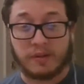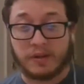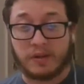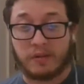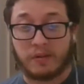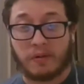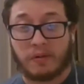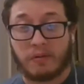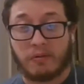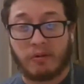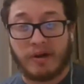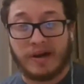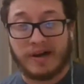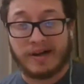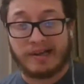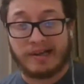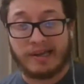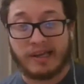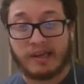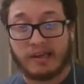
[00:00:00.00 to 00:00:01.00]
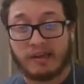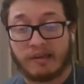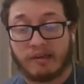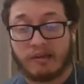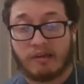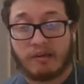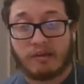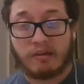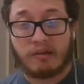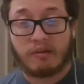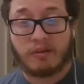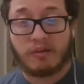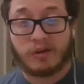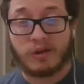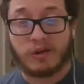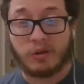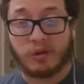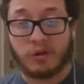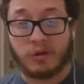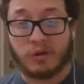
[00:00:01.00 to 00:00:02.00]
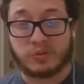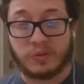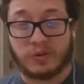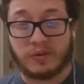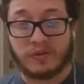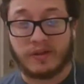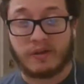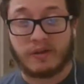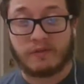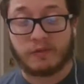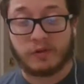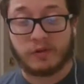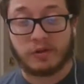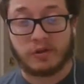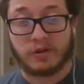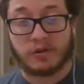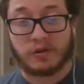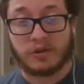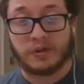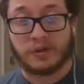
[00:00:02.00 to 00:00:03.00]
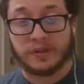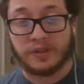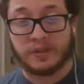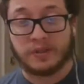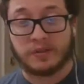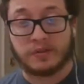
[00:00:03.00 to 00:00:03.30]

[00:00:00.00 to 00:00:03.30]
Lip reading: I don't know why Colognes were in there for